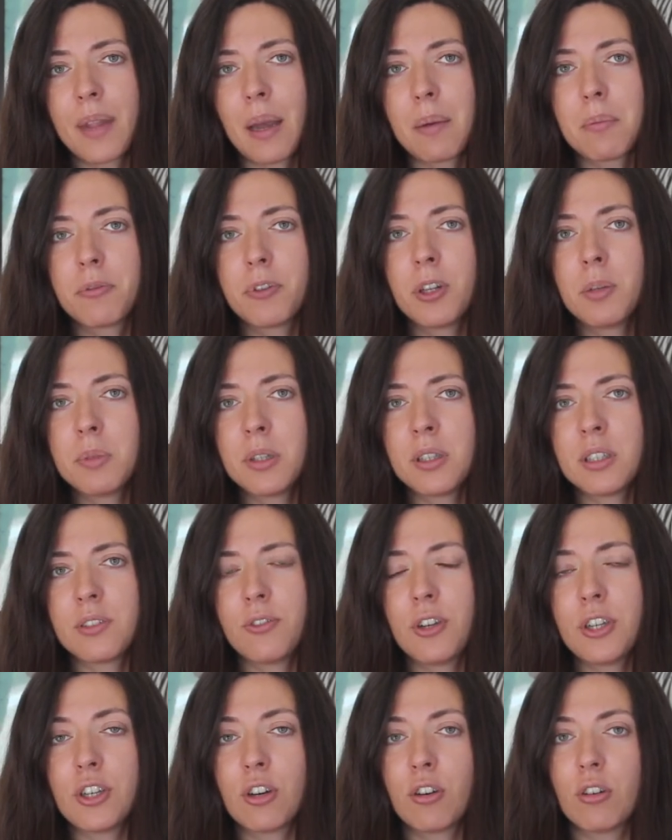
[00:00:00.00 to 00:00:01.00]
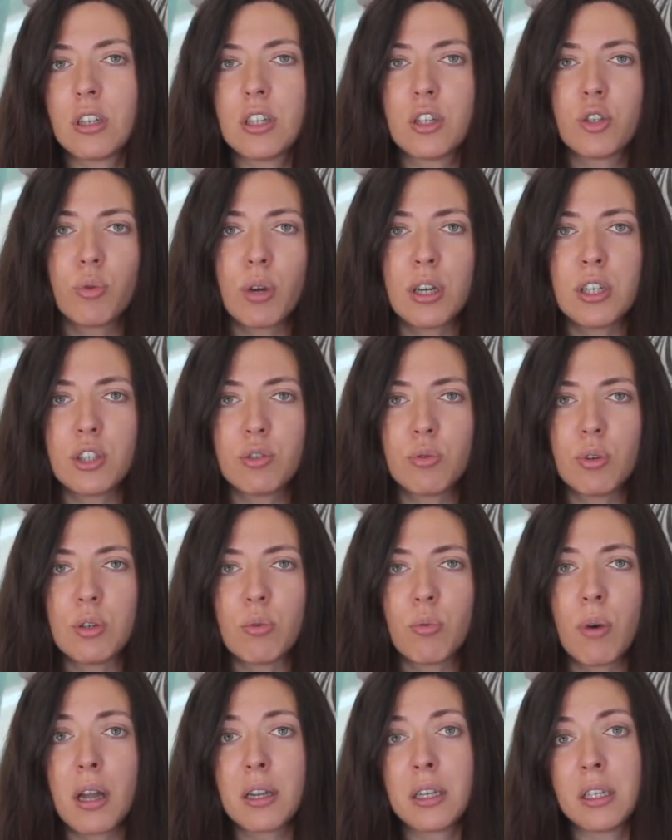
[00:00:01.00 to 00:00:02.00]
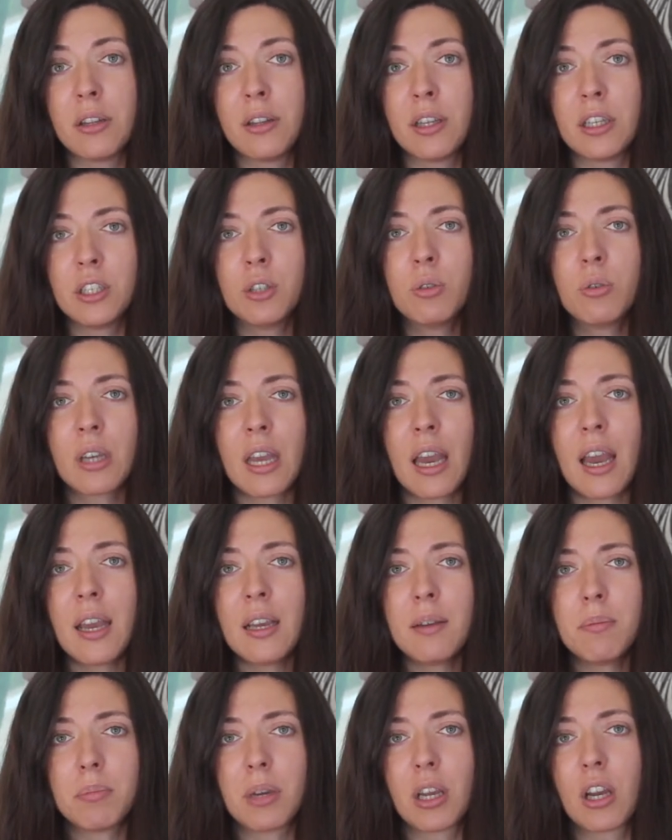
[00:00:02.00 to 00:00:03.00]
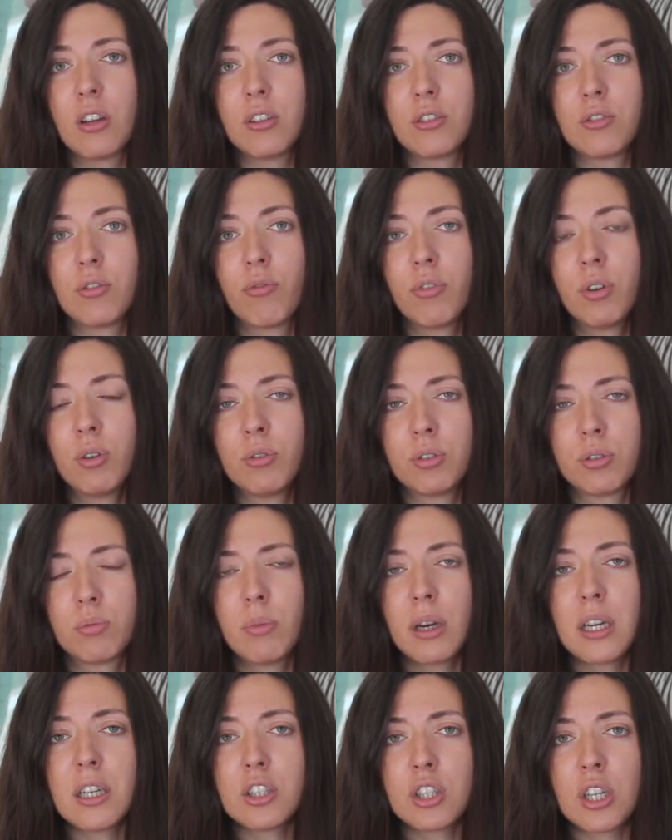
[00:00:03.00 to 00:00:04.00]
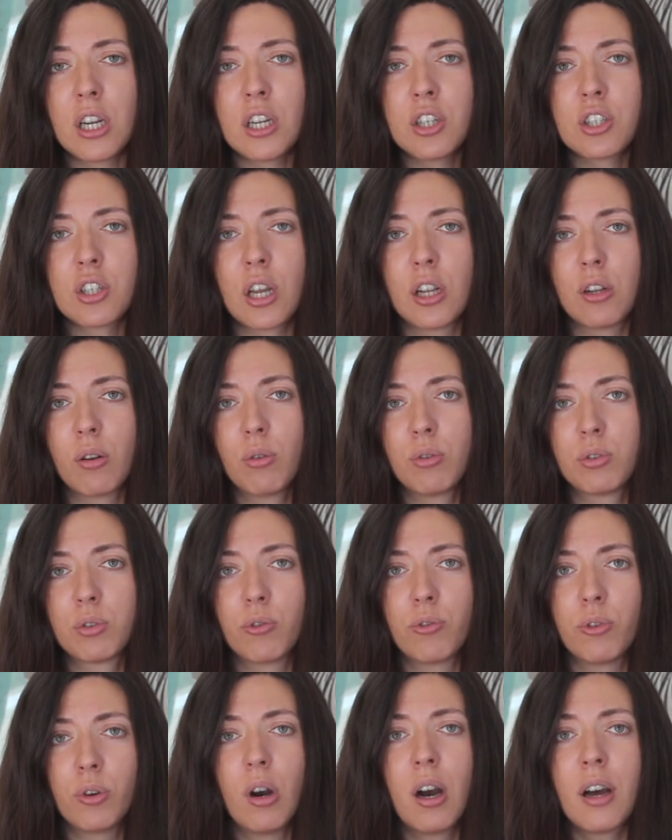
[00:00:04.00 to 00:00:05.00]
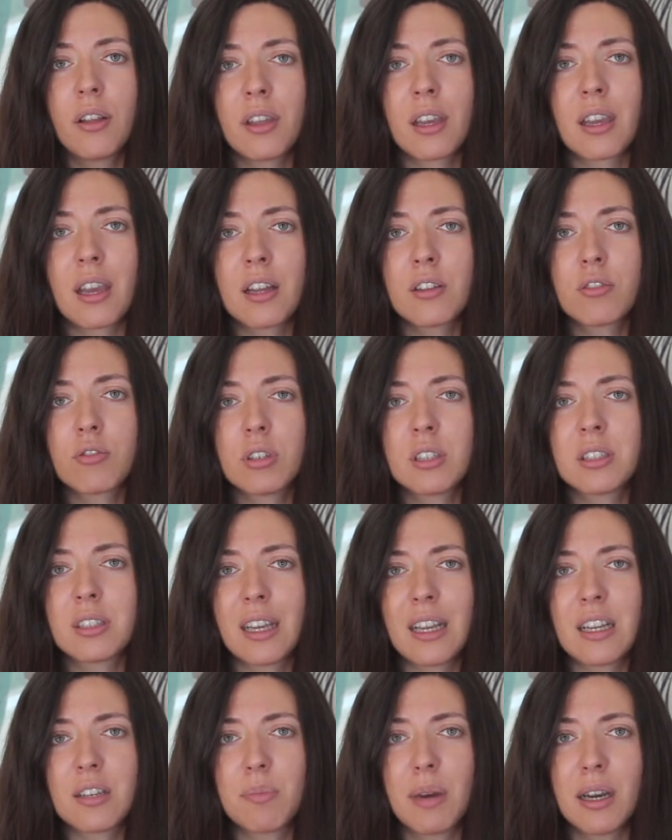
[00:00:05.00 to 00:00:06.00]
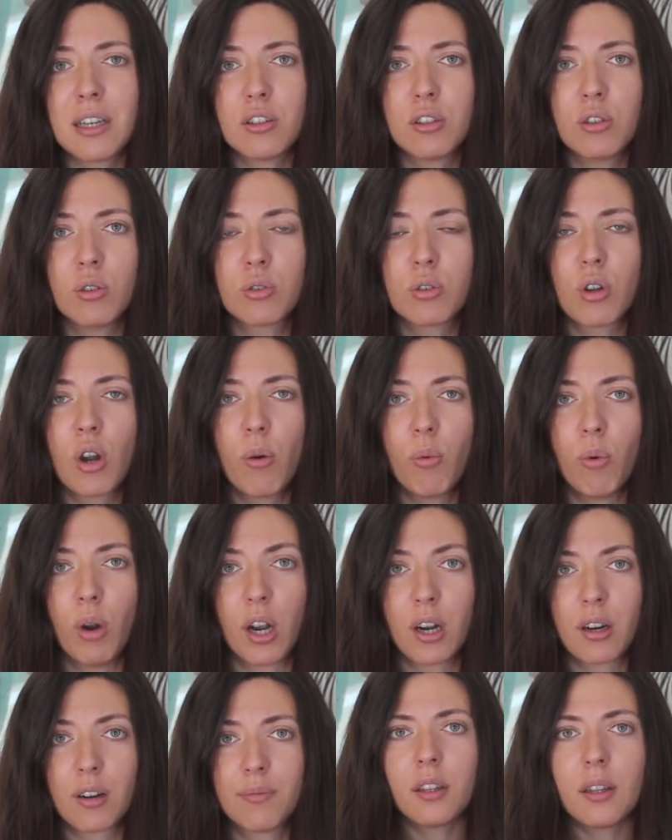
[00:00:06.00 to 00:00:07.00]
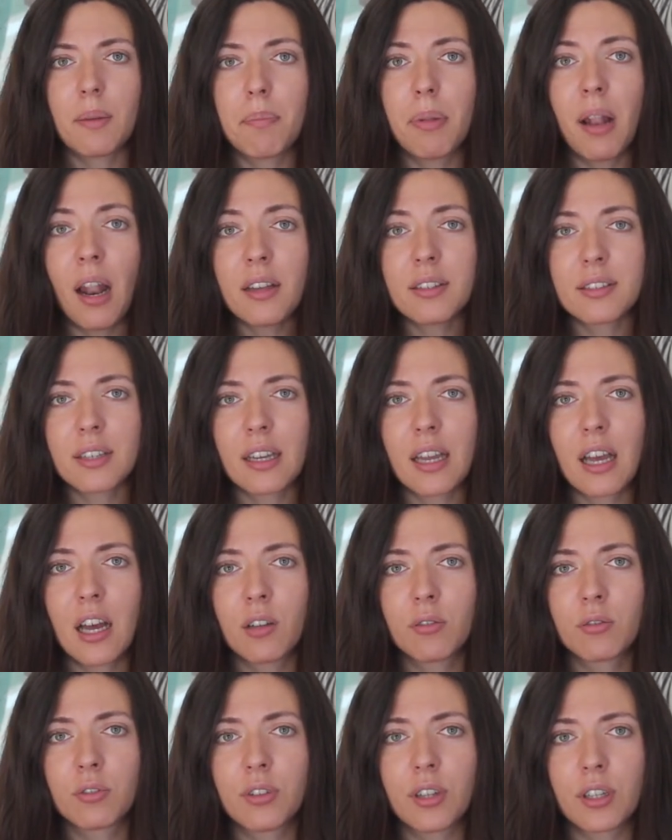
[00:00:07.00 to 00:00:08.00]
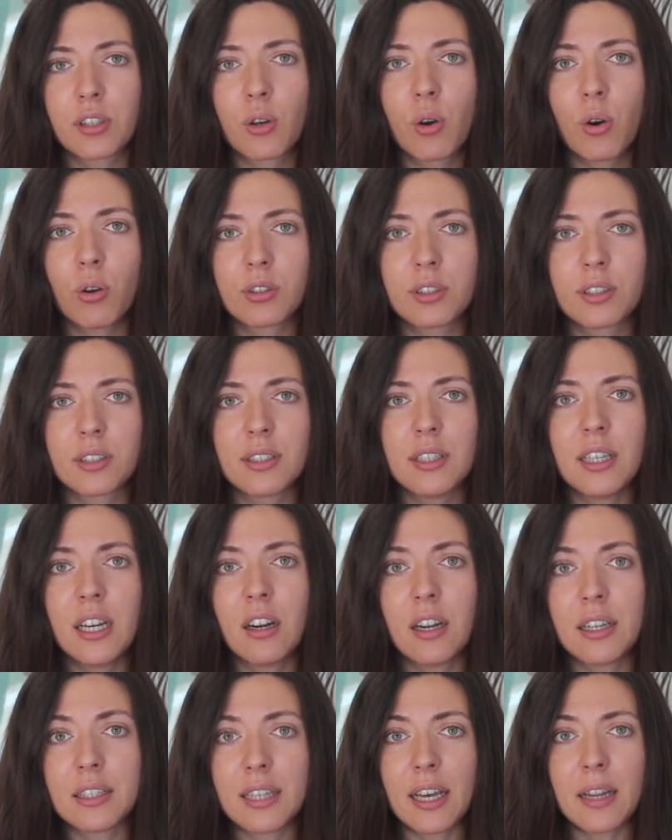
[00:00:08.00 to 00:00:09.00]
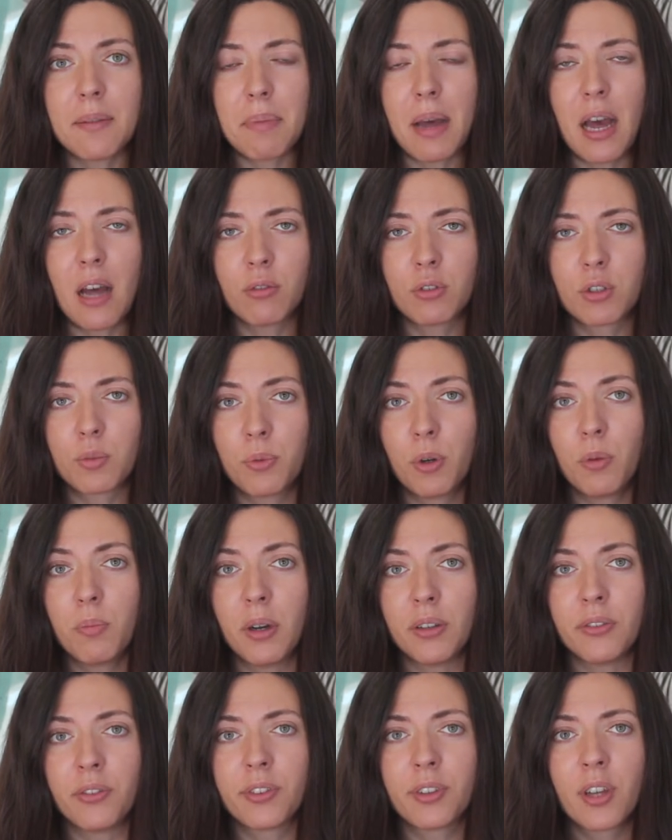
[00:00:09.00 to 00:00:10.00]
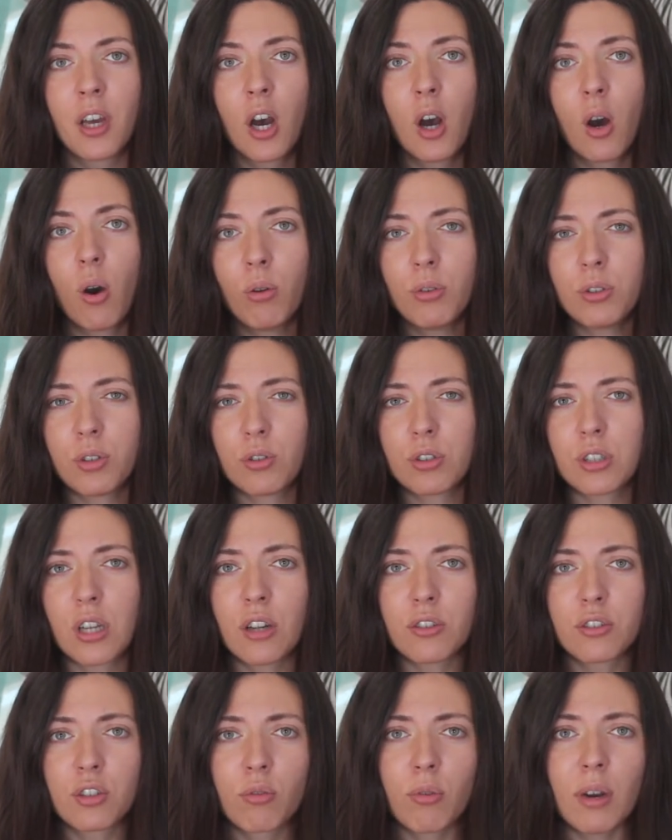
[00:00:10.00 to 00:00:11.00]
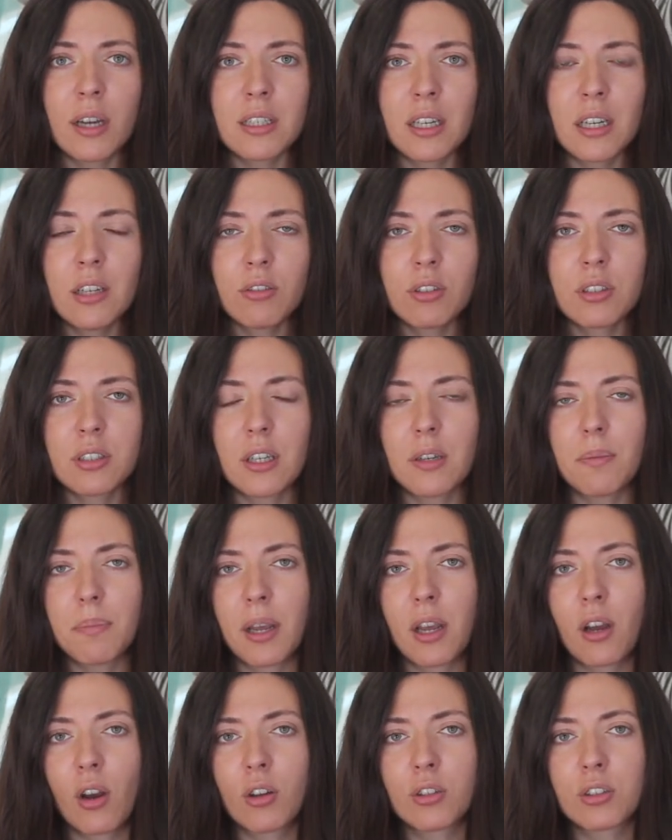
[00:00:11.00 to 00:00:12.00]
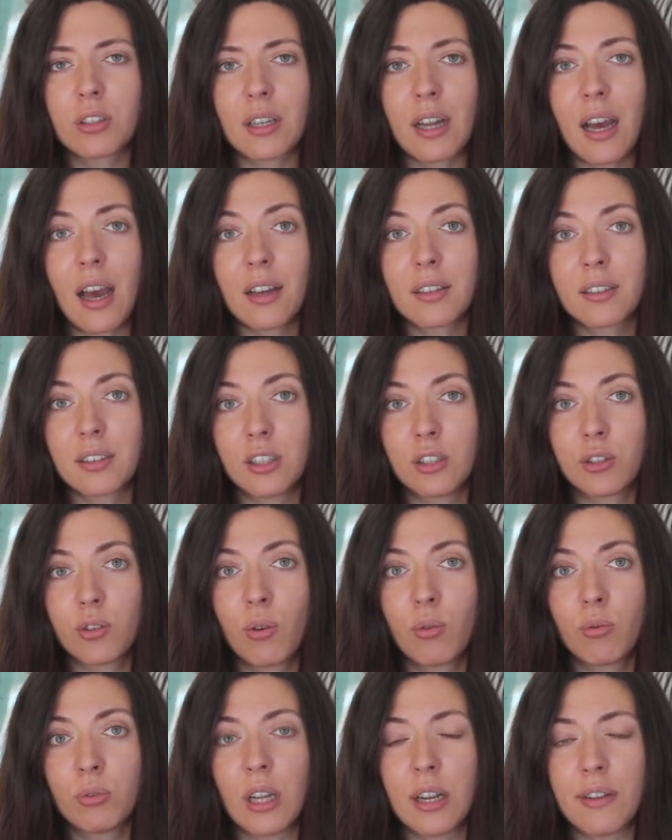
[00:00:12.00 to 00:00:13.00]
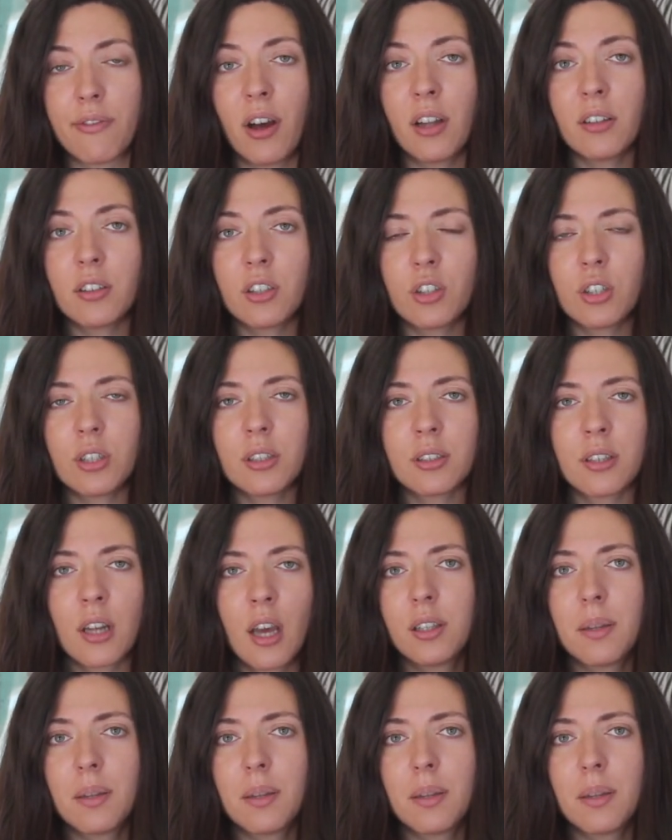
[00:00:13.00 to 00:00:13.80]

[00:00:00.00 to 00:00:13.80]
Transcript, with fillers: I'm filming this video in 2021 in the UK because the rules might change and also for other countries it might not work. The Plus account that costs nearly 10 pounds per month also sounds quite interesting because it has its own advantages.